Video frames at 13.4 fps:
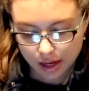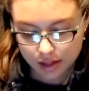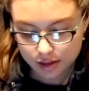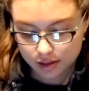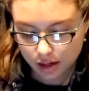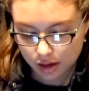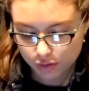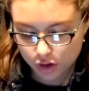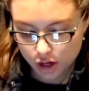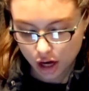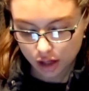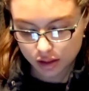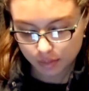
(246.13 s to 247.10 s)
I
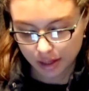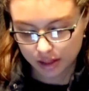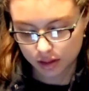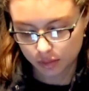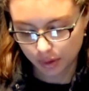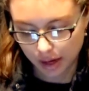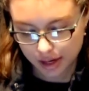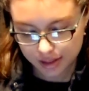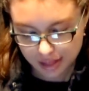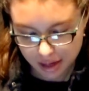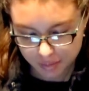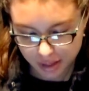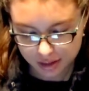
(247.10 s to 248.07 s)
discovered, not to my
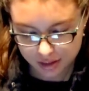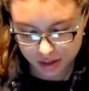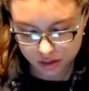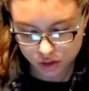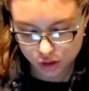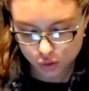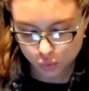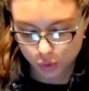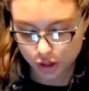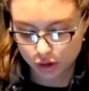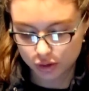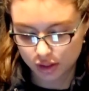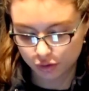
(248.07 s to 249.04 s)
surprise, that my sisters
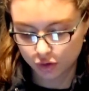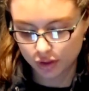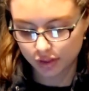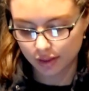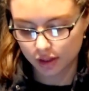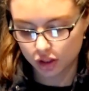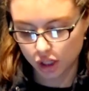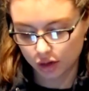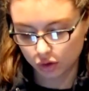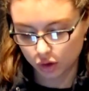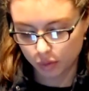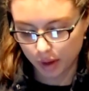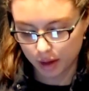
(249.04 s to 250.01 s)
were no different than the
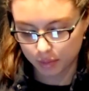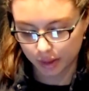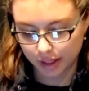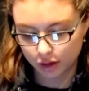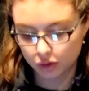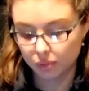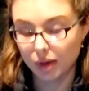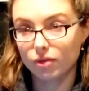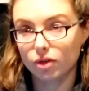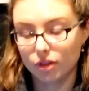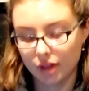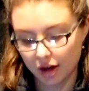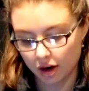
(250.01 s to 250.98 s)
general public,
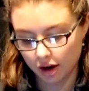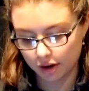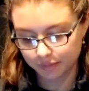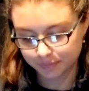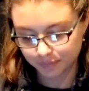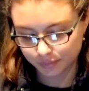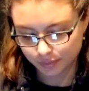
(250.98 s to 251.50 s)
whomever they are.